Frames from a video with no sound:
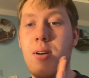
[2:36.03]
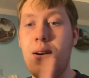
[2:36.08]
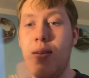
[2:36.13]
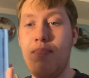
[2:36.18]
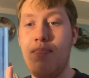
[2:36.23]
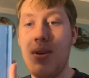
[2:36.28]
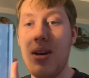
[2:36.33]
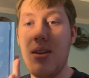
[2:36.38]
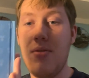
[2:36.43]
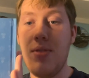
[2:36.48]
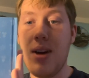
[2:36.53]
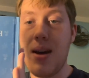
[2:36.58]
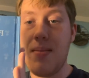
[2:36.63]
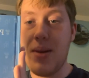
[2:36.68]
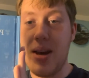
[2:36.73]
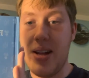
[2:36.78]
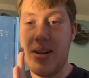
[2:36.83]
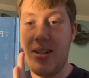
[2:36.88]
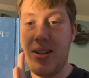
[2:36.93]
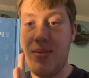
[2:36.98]
Peter
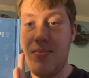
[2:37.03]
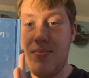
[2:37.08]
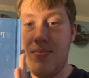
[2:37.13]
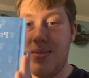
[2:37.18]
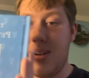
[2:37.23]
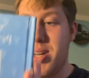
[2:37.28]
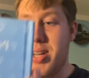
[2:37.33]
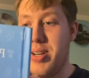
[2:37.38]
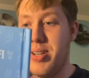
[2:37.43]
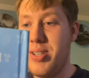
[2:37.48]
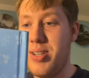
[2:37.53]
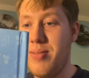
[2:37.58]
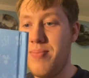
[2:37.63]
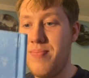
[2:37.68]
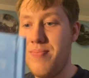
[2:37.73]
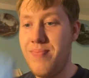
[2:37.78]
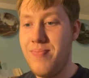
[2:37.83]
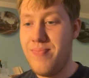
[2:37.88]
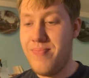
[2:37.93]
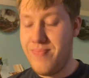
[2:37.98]
Rabbit, right?
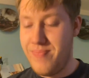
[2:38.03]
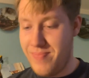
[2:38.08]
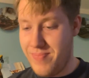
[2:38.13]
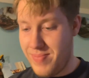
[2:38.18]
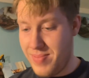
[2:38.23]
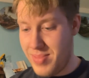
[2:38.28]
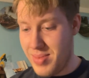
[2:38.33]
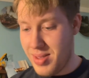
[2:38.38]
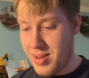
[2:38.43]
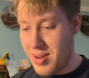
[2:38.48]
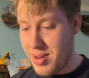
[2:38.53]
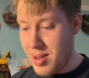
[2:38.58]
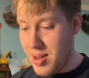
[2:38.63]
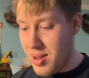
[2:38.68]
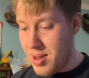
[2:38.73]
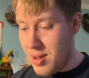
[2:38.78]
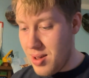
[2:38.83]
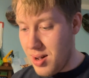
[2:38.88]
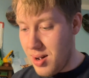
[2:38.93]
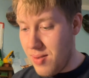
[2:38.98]

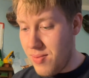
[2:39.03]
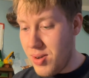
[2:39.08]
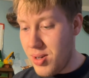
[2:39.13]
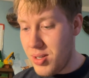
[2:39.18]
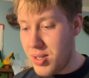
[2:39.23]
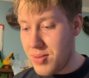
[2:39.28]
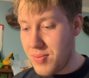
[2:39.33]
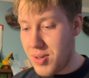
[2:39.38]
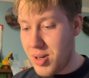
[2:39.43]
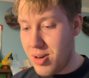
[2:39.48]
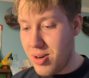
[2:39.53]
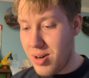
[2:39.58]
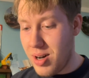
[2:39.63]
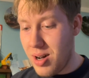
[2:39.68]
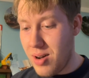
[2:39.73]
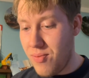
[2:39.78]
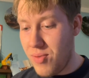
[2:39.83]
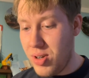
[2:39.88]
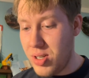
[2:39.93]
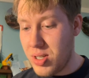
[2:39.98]
First of
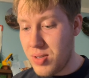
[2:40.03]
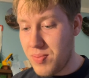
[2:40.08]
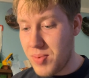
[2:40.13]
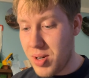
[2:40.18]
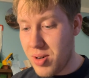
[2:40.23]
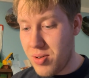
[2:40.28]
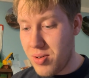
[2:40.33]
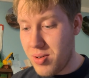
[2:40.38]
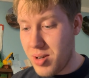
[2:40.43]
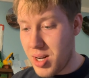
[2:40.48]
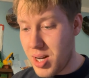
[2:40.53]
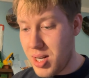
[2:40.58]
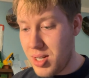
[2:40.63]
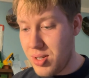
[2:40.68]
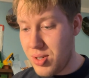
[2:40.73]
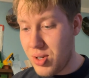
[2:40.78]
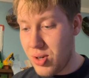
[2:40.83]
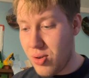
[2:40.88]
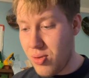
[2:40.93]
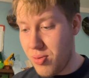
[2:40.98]
all, his
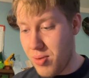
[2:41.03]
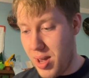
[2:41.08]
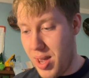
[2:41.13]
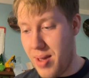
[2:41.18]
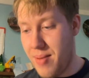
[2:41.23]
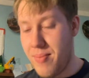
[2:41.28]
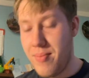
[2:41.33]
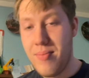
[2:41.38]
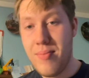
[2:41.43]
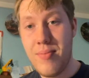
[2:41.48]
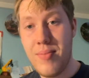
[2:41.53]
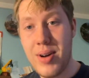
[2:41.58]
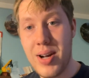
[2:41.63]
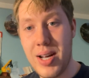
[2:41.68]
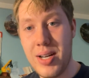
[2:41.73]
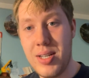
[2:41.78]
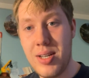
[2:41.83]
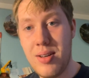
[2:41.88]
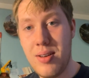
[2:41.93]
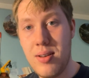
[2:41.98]
story,
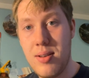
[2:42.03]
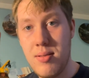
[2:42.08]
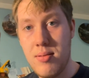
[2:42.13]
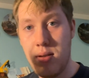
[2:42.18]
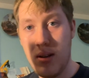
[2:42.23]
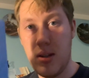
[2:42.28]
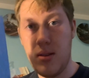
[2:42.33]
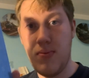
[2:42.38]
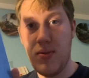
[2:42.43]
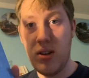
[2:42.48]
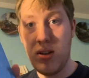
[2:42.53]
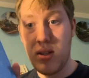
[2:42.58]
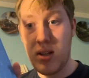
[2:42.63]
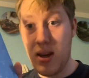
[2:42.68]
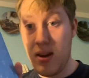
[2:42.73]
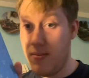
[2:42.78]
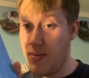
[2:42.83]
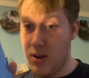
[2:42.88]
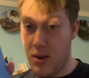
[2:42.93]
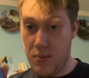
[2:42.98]
right? His first
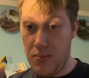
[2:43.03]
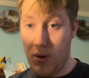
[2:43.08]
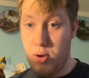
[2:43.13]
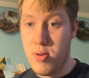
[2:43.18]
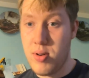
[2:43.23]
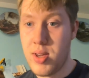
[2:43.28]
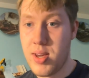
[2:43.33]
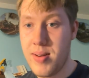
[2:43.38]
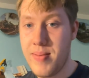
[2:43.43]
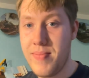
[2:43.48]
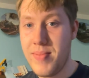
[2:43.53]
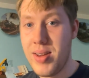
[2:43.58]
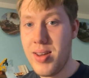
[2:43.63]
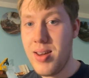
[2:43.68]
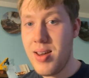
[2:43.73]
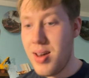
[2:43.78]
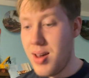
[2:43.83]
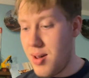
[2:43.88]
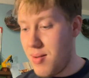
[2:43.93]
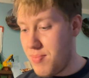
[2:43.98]
debut book.
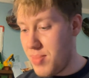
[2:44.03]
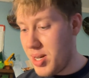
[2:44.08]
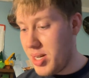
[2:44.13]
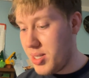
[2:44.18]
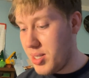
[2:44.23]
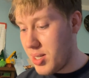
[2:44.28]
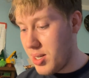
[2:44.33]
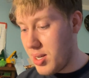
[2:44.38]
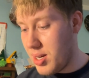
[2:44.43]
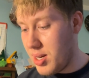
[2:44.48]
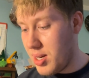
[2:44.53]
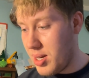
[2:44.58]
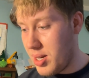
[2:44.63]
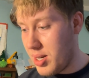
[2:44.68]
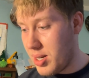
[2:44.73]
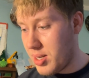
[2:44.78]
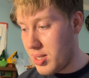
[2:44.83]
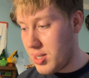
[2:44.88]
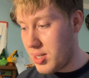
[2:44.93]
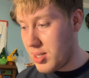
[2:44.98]

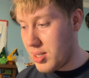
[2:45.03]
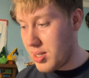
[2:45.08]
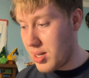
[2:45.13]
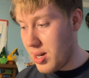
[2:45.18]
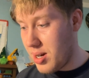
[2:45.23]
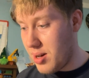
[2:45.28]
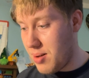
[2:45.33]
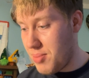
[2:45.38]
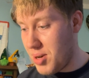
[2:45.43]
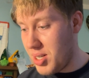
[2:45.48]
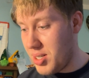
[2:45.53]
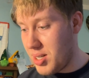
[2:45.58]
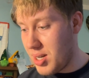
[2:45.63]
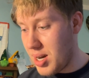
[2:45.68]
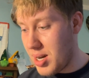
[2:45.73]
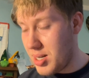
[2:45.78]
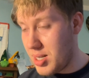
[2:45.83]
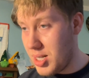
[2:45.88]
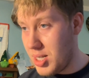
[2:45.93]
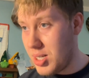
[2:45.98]
Basically, basically
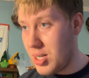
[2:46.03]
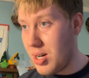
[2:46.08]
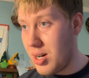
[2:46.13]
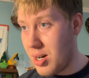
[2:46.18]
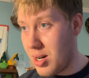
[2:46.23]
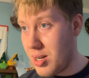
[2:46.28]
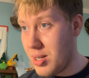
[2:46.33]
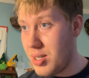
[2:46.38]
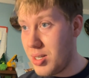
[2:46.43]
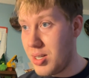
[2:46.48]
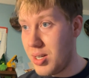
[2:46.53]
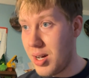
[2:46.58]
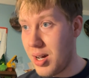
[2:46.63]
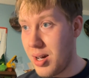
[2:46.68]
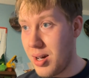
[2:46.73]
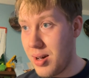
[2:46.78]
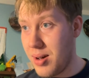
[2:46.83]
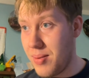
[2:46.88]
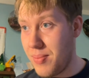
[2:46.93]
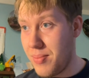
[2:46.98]
at the start,
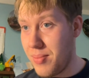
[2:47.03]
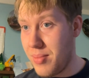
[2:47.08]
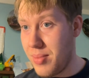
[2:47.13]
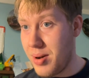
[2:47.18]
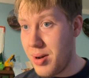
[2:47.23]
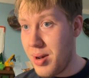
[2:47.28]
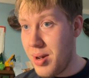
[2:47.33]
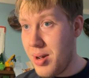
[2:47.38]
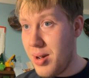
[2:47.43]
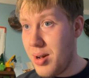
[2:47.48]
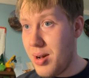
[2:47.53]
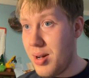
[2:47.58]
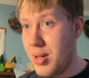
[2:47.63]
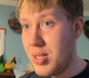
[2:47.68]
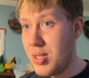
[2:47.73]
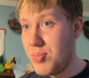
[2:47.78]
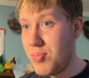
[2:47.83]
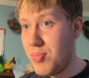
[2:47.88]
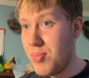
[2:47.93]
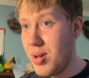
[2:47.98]

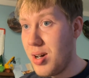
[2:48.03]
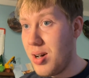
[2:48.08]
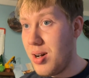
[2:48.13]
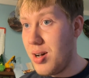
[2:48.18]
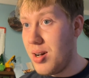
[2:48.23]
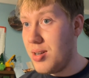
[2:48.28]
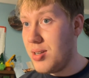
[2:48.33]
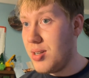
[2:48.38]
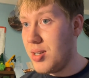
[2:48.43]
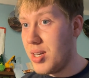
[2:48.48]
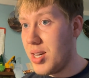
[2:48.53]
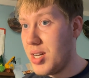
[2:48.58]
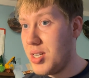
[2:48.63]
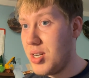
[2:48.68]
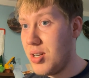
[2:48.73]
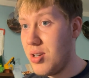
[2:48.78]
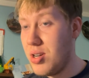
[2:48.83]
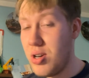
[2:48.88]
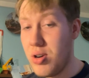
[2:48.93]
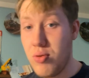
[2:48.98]
as get
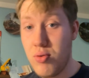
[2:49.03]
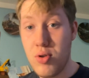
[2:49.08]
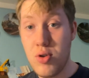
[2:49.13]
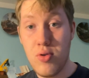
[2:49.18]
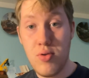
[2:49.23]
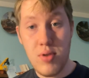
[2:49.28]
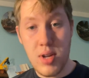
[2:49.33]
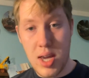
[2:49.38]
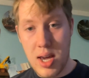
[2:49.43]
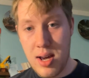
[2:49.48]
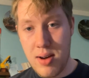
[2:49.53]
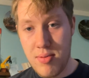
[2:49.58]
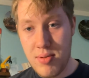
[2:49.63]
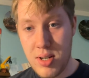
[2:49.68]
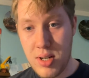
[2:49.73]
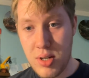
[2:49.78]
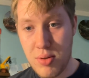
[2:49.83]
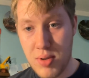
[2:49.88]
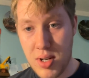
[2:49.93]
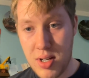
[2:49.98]
to know who the
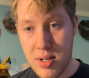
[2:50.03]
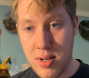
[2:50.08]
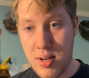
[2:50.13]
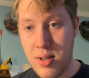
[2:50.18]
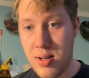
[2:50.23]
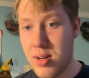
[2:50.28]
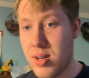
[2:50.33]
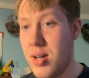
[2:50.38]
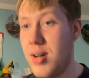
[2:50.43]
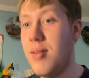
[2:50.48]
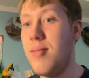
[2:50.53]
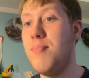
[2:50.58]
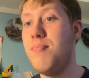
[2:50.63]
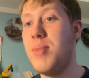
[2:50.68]
characters were.